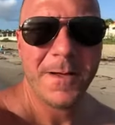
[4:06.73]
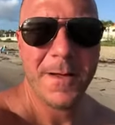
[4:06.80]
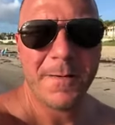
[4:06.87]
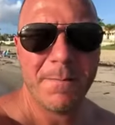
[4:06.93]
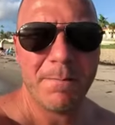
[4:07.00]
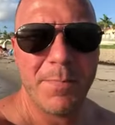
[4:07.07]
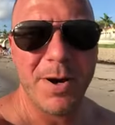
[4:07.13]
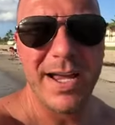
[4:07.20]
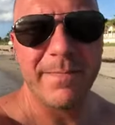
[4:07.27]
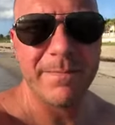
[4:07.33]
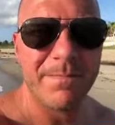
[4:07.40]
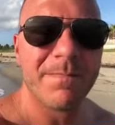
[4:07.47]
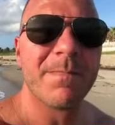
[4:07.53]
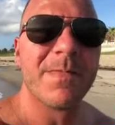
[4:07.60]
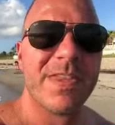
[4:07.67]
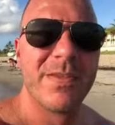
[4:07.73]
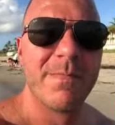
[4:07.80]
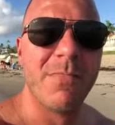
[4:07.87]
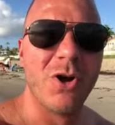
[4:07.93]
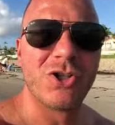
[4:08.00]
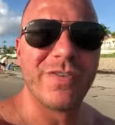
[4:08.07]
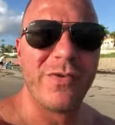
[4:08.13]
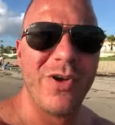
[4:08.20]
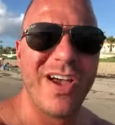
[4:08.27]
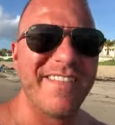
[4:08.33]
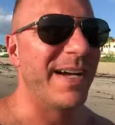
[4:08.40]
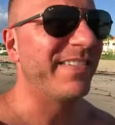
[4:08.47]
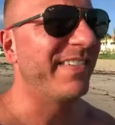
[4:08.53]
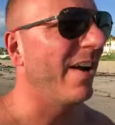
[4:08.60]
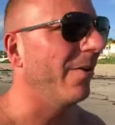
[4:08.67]
But most of you have my
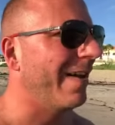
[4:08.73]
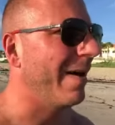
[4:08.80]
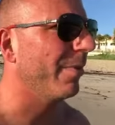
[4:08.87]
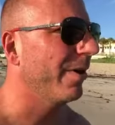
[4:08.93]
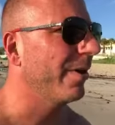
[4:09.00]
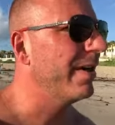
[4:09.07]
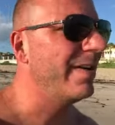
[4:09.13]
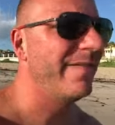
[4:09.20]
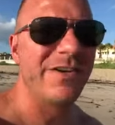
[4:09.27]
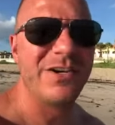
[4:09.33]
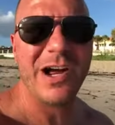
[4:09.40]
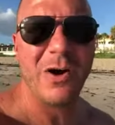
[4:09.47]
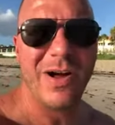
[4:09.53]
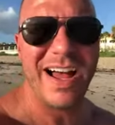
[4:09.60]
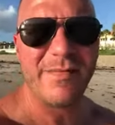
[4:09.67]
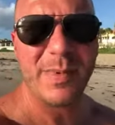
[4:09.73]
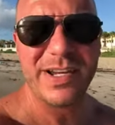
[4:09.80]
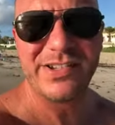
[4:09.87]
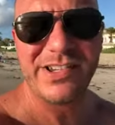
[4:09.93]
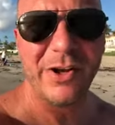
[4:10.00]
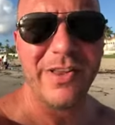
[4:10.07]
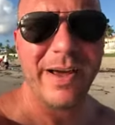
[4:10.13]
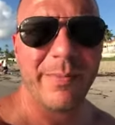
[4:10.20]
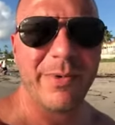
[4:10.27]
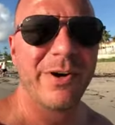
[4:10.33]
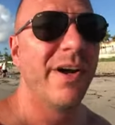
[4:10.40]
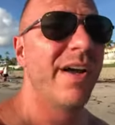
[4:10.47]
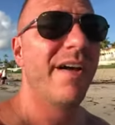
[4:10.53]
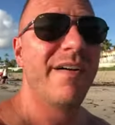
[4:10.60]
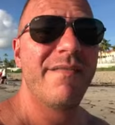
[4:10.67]
cell number. If you don't have my cell number,
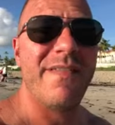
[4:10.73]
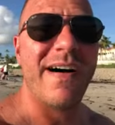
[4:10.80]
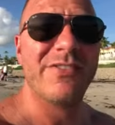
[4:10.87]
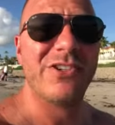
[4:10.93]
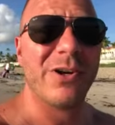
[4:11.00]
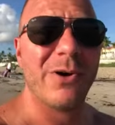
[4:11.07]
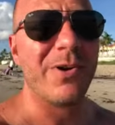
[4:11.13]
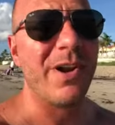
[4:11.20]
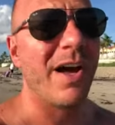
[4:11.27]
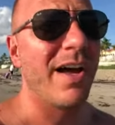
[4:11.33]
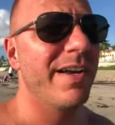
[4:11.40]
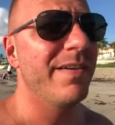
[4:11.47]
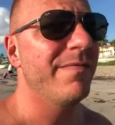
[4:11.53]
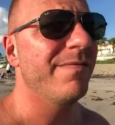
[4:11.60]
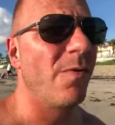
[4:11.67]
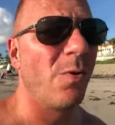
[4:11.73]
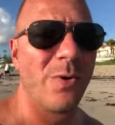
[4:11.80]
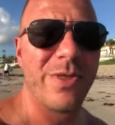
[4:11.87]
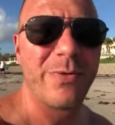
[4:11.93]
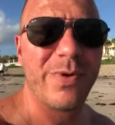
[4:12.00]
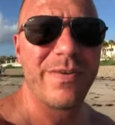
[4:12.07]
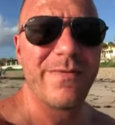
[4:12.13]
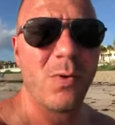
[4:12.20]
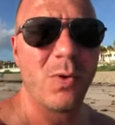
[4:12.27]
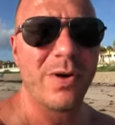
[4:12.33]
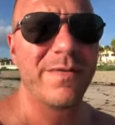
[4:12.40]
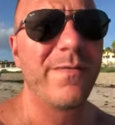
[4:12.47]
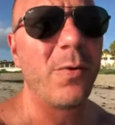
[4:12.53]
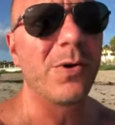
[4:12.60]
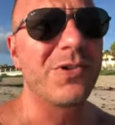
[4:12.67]

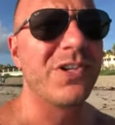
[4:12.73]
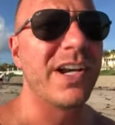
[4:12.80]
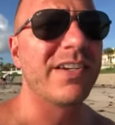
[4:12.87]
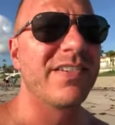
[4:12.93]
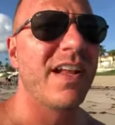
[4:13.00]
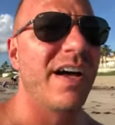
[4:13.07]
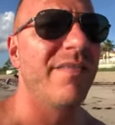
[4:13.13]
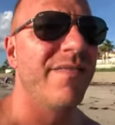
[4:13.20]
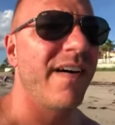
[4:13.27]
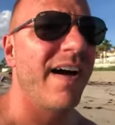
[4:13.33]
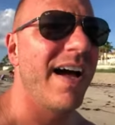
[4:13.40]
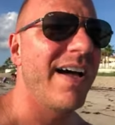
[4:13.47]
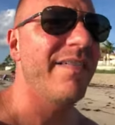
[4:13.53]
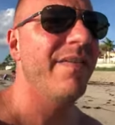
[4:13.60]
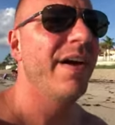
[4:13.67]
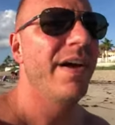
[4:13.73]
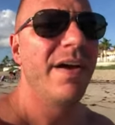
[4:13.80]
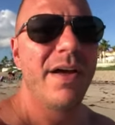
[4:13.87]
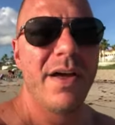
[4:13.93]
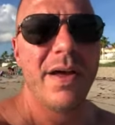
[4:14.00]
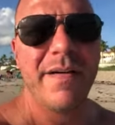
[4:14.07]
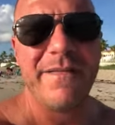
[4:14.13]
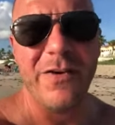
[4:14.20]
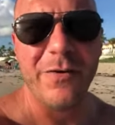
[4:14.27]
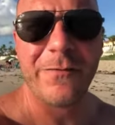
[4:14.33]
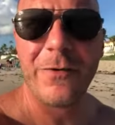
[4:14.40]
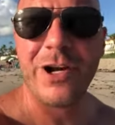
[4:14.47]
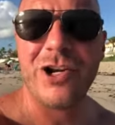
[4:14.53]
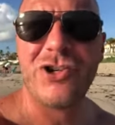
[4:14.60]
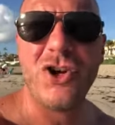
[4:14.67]
509-434-4695. Feel
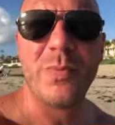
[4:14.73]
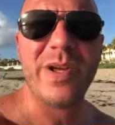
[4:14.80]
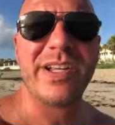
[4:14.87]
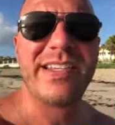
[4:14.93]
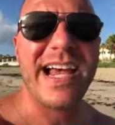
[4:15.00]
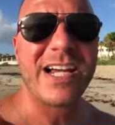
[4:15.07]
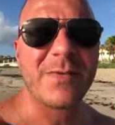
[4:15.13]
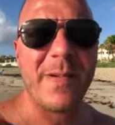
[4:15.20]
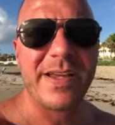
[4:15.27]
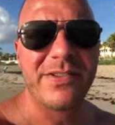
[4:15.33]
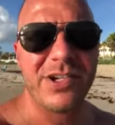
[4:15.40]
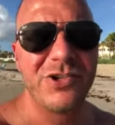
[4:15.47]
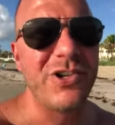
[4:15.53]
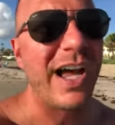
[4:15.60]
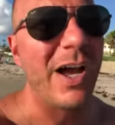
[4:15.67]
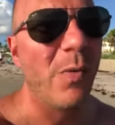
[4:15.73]
free to shoot me a text message.